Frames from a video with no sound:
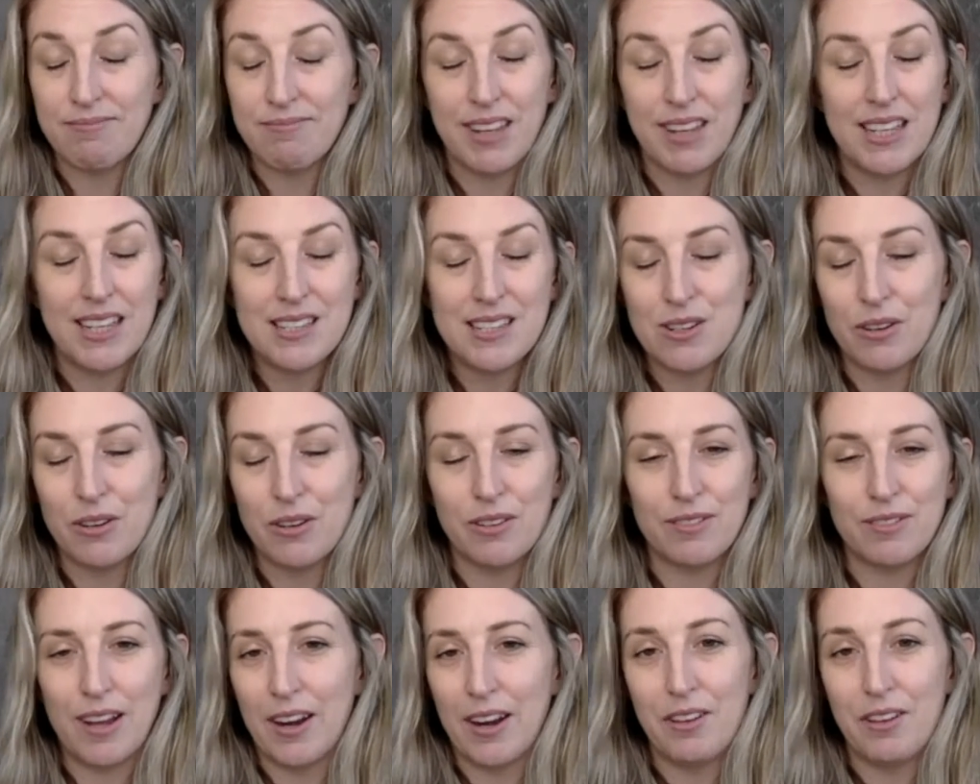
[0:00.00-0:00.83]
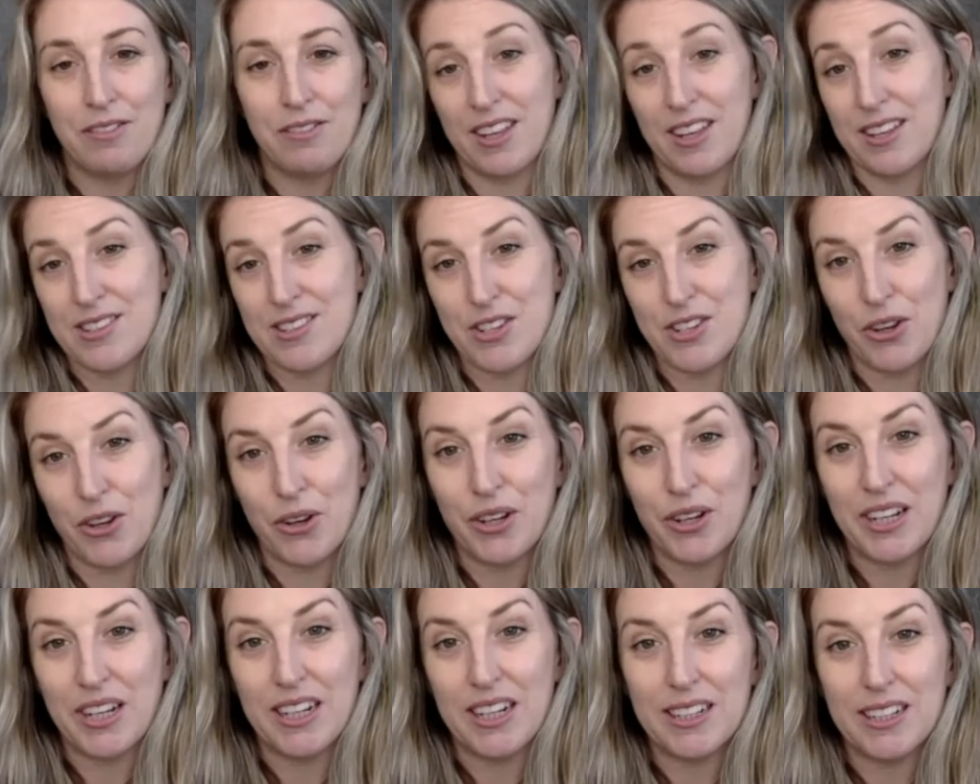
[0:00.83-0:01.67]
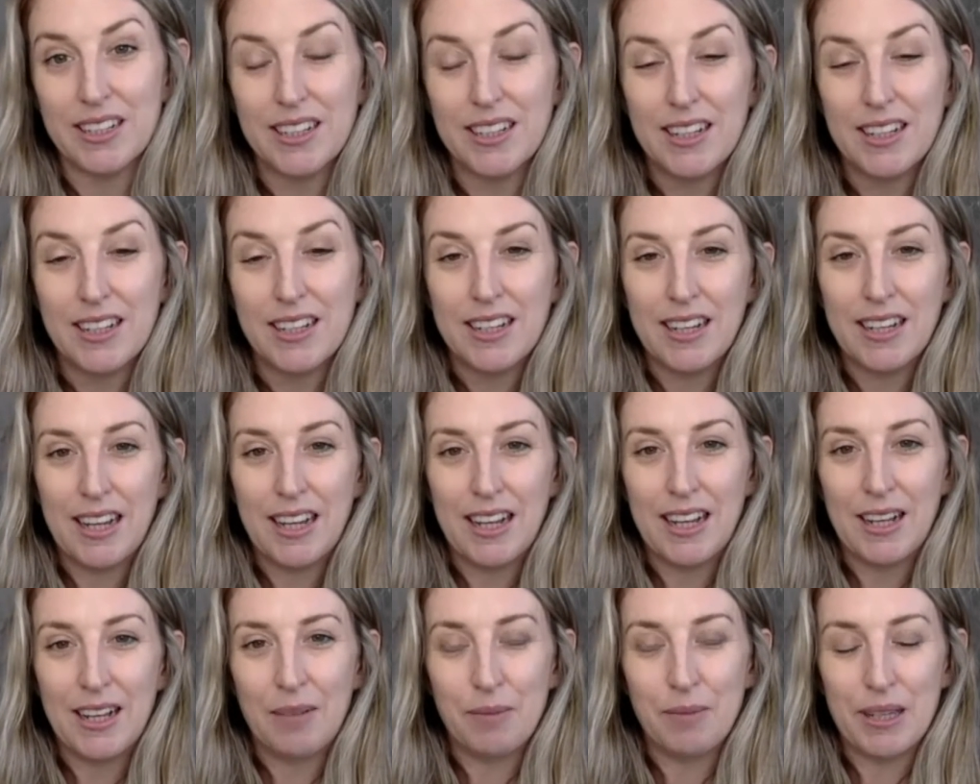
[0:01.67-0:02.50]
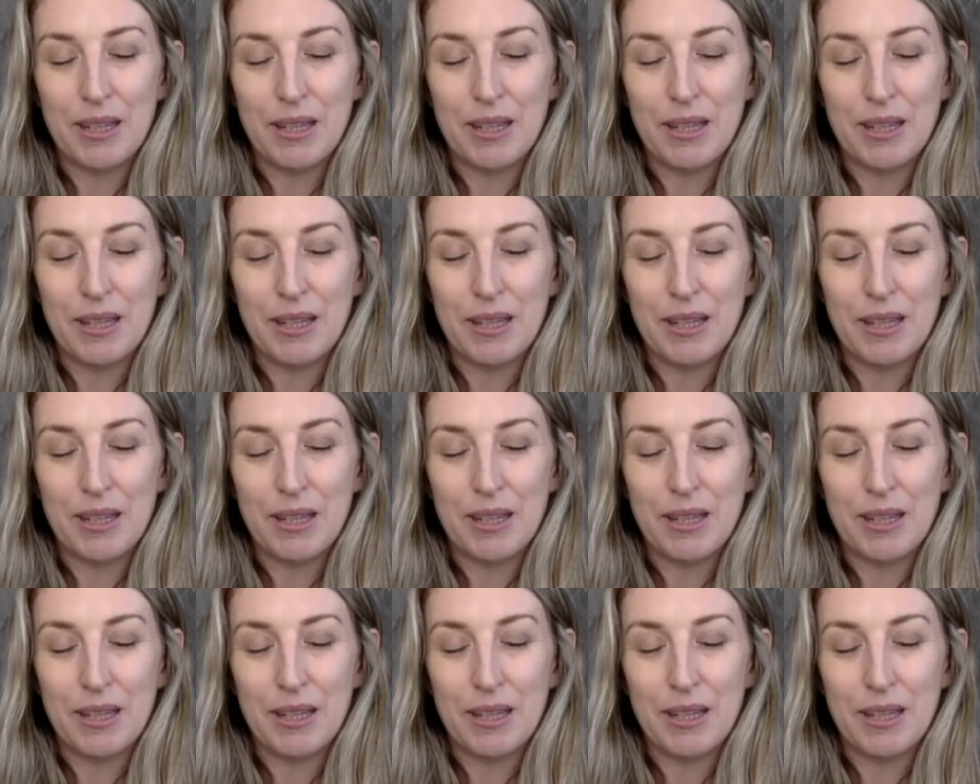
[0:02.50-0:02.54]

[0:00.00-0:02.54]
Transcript: it's not, I don't think it's yoga.